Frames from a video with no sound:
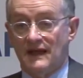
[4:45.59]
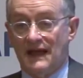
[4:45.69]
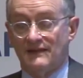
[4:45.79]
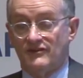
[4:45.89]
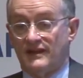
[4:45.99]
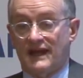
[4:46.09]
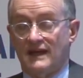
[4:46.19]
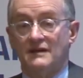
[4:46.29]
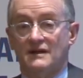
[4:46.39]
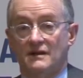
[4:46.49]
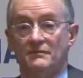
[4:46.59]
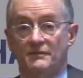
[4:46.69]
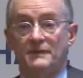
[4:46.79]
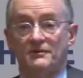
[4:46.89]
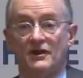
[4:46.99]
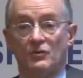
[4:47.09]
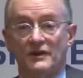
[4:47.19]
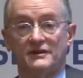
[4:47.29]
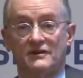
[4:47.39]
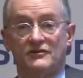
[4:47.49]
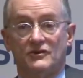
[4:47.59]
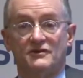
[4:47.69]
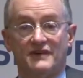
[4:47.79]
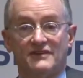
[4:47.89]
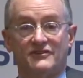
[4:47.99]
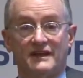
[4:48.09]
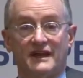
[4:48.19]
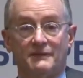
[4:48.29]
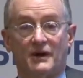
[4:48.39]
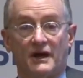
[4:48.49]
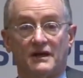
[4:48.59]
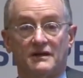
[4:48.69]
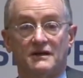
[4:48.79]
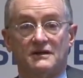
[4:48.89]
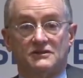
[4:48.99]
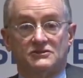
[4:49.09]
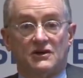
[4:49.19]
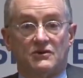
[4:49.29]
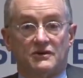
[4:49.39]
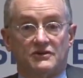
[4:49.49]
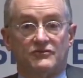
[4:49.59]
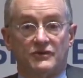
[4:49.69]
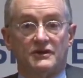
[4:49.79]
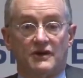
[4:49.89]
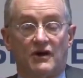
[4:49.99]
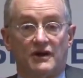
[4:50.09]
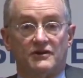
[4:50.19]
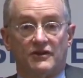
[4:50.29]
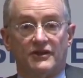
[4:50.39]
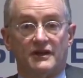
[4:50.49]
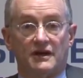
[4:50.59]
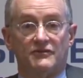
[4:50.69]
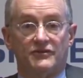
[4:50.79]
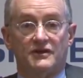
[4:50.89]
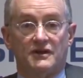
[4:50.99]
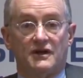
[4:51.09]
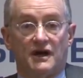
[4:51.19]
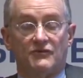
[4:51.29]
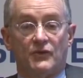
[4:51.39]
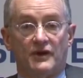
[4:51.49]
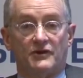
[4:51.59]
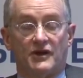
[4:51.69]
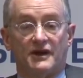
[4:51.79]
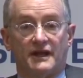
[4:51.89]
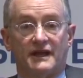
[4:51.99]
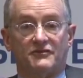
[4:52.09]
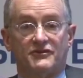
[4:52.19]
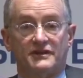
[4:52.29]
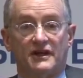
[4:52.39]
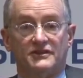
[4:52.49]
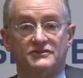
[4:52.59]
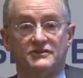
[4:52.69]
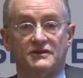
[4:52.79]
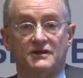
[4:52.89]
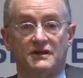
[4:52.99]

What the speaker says: And today, people are willing to invest in any market. So it's really hard to think of where you're going to get a free lunch.